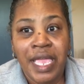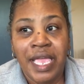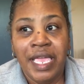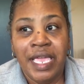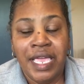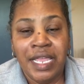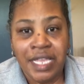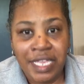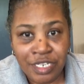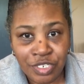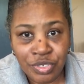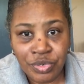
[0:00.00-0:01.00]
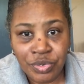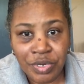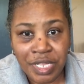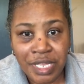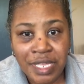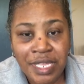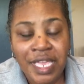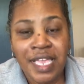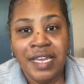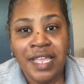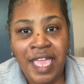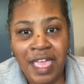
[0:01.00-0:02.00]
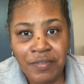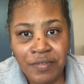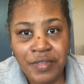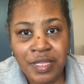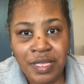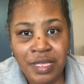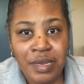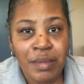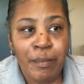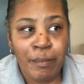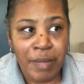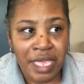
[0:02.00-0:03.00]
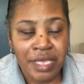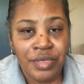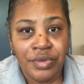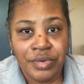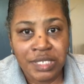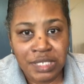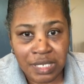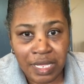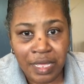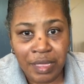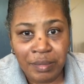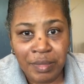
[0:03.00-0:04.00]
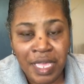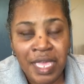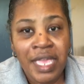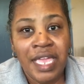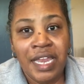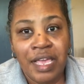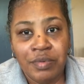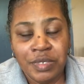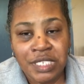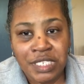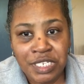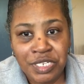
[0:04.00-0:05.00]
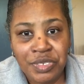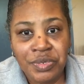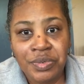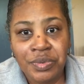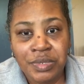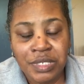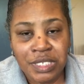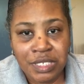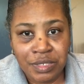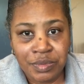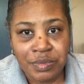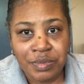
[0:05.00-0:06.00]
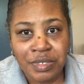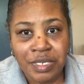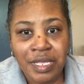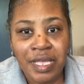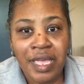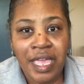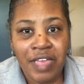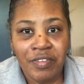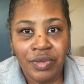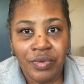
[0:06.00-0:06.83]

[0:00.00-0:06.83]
and enjoy and have fun making your slime. And I will see you soon. Have a